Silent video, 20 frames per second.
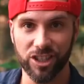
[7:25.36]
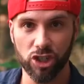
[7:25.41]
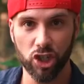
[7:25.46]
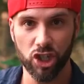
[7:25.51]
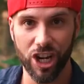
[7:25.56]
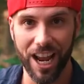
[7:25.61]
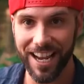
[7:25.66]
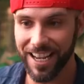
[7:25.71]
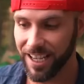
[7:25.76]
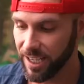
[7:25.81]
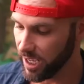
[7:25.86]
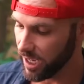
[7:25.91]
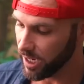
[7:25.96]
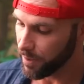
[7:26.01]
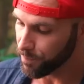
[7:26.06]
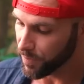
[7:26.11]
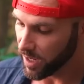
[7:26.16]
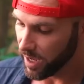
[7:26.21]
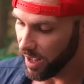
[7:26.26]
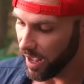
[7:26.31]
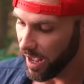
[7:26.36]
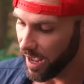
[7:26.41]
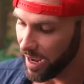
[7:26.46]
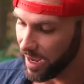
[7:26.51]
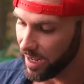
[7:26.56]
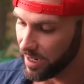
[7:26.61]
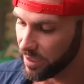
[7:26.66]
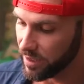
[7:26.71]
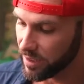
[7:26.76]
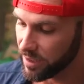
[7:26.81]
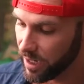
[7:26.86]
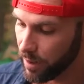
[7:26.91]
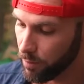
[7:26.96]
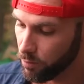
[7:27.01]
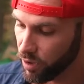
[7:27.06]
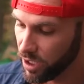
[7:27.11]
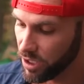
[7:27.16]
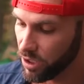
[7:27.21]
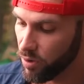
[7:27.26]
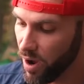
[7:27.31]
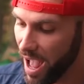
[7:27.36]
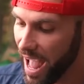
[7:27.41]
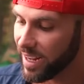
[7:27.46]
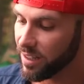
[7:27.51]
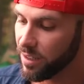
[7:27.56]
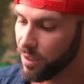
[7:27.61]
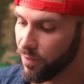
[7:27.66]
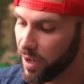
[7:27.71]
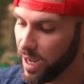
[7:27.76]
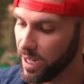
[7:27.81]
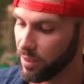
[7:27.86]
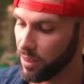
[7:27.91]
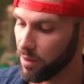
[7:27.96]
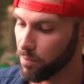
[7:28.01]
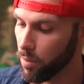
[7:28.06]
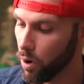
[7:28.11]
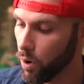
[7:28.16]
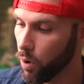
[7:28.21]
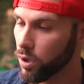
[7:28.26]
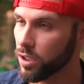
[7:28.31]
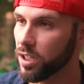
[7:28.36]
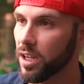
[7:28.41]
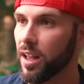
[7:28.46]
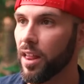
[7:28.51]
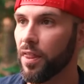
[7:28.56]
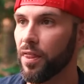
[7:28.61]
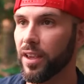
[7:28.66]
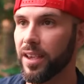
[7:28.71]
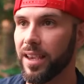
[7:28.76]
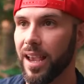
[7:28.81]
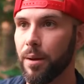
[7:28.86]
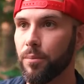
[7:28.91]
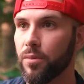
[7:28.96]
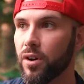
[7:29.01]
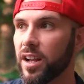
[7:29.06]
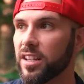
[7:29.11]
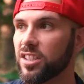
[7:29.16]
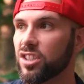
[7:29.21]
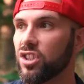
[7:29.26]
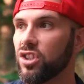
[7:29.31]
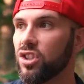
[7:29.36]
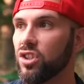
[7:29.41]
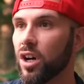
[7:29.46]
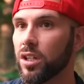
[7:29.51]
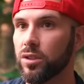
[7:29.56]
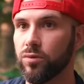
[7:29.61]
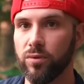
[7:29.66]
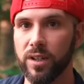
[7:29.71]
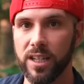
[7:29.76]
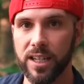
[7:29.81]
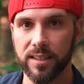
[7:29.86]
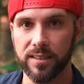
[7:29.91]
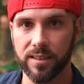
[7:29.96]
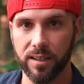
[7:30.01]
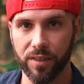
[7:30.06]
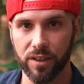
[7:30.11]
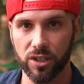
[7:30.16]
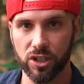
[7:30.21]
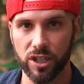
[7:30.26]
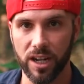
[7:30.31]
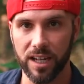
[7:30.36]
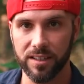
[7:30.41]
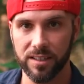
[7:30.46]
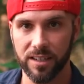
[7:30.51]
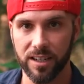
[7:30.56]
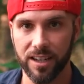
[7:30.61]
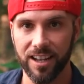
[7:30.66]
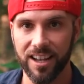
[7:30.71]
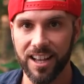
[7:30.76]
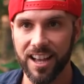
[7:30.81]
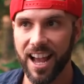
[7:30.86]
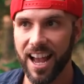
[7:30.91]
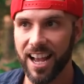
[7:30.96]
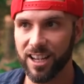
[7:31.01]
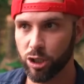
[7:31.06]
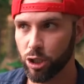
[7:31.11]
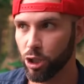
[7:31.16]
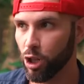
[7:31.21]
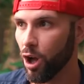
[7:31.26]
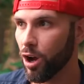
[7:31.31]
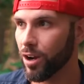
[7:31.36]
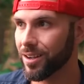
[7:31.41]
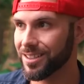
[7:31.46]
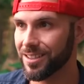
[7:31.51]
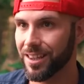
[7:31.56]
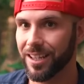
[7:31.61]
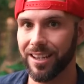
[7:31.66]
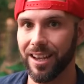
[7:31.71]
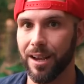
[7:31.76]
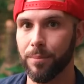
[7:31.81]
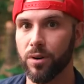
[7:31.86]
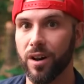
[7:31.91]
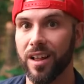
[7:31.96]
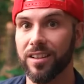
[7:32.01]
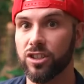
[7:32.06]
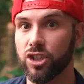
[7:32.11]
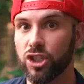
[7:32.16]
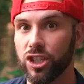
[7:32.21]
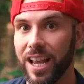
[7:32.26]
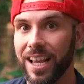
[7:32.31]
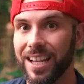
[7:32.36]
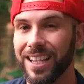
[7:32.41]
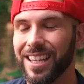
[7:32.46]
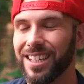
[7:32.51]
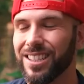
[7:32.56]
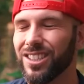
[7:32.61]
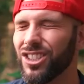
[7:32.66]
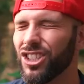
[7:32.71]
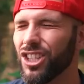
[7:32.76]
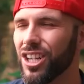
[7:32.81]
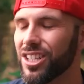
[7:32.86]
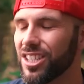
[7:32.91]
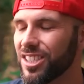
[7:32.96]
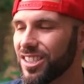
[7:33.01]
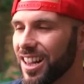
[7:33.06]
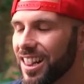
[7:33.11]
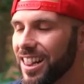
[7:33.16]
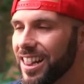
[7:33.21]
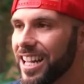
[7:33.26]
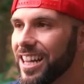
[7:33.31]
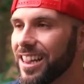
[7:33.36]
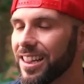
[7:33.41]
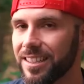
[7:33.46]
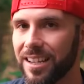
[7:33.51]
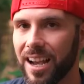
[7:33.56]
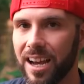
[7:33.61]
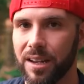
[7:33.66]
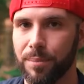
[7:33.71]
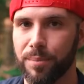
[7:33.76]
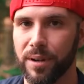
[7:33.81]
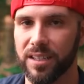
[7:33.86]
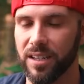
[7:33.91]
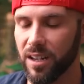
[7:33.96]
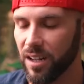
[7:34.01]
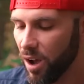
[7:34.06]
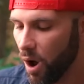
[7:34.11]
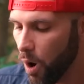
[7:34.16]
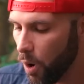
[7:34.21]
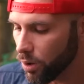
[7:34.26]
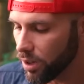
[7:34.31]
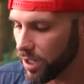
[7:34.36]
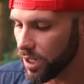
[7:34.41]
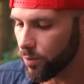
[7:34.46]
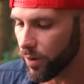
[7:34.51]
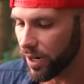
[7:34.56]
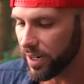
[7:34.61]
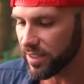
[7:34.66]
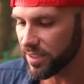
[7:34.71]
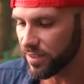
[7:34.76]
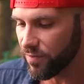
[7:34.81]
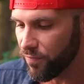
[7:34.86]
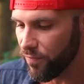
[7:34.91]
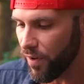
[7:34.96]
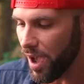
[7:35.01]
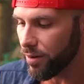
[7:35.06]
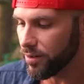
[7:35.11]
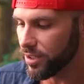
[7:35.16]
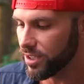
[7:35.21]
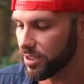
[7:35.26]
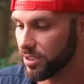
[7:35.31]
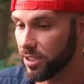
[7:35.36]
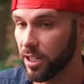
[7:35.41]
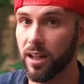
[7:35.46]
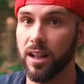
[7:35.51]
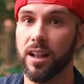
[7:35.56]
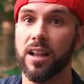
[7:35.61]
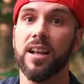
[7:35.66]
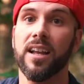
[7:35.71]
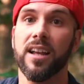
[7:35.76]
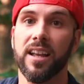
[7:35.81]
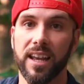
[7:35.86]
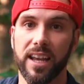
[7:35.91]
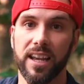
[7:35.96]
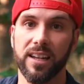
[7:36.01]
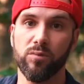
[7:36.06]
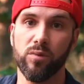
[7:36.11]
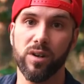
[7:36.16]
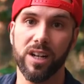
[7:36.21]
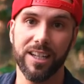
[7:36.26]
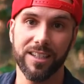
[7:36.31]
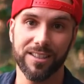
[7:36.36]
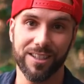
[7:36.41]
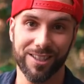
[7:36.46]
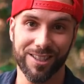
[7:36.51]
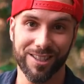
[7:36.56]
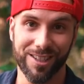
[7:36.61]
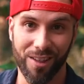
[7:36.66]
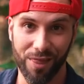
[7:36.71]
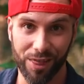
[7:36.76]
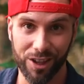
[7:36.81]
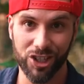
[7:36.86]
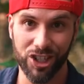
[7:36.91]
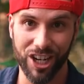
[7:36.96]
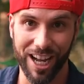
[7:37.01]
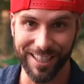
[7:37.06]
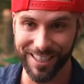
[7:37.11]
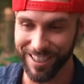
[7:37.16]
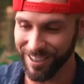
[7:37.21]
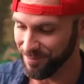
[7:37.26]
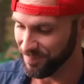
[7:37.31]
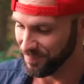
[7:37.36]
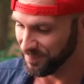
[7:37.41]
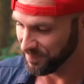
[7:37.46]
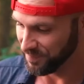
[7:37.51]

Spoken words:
is shaking. And when you activate the mode, the camera is not releasing the shutter as long as the camera is shaking just a little tiny bit. Only when it's very still, it releases the shutter.